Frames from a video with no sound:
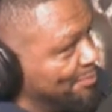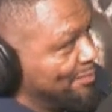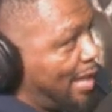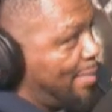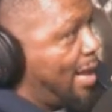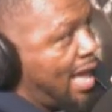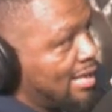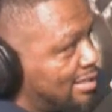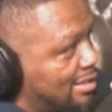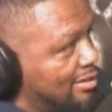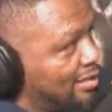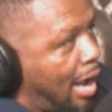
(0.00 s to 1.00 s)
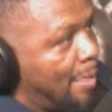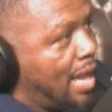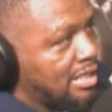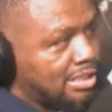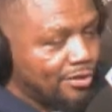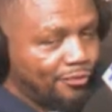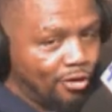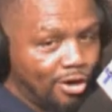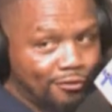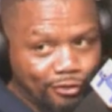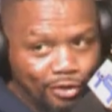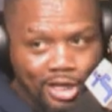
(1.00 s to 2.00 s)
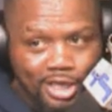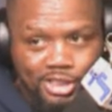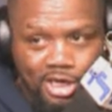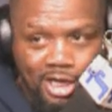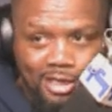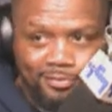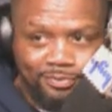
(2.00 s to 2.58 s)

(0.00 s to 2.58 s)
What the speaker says: asking for a friend, John.